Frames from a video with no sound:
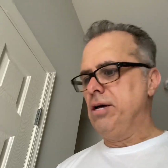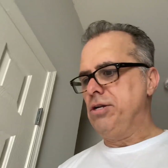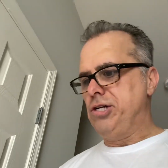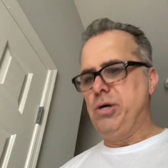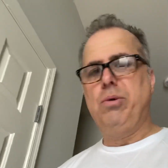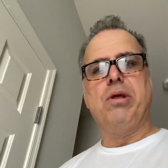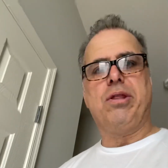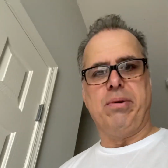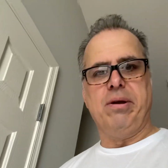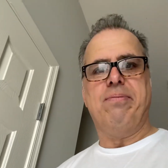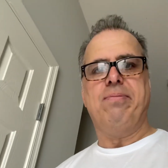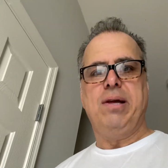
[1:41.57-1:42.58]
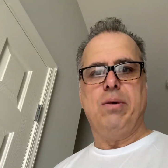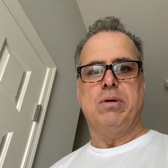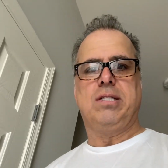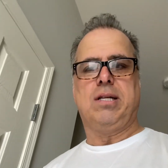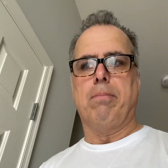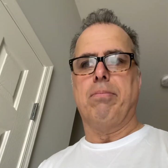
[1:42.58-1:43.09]
2 to 3 feet with
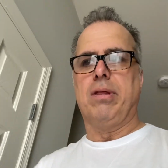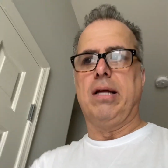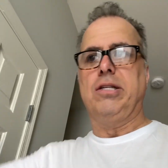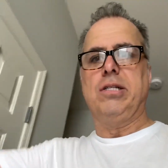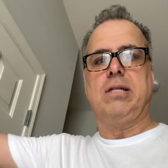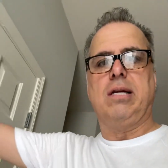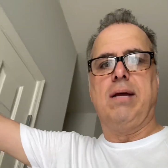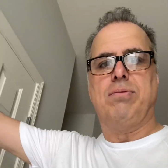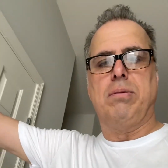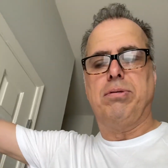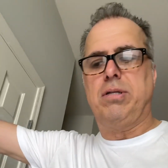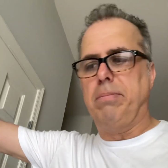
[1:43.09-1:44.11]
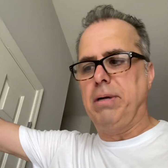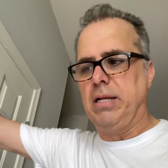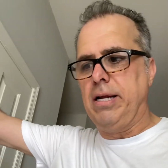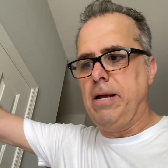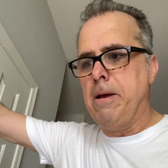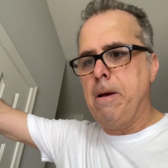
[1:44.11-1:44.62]
something, just to give some
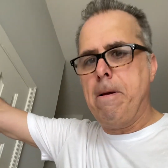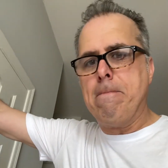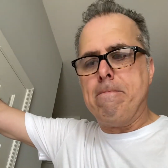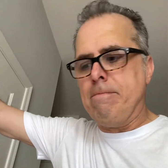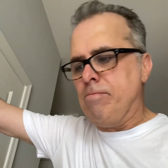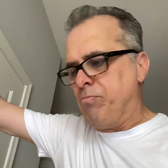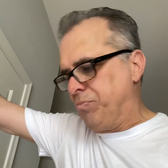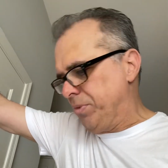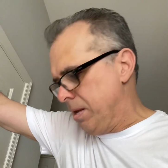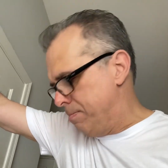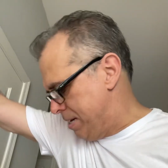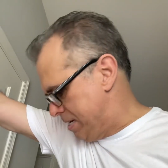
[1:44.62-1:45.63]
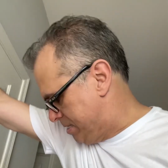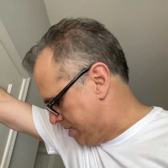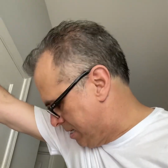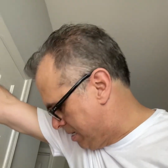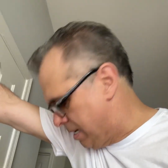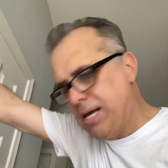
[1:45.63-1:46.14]
stability. But
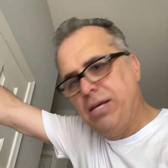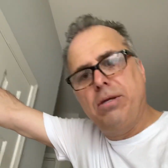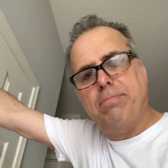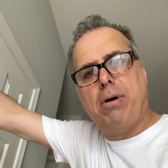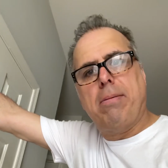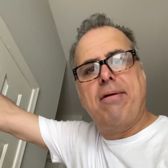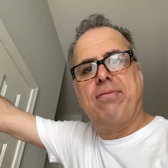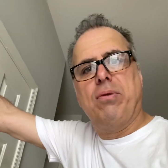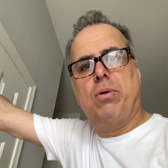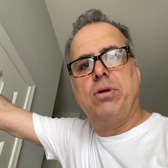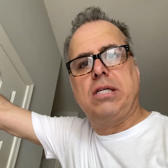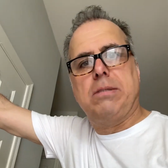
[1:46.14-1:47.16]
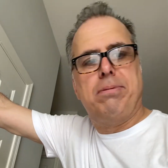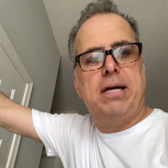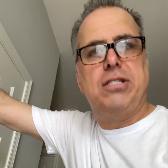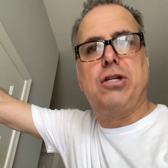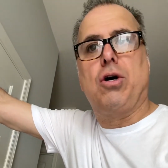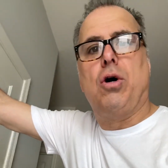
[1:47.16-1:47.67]
I bought my floors at a
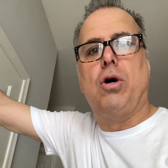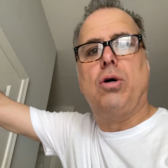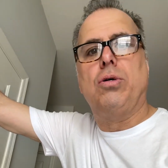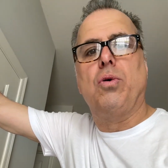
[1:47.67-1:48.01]
place called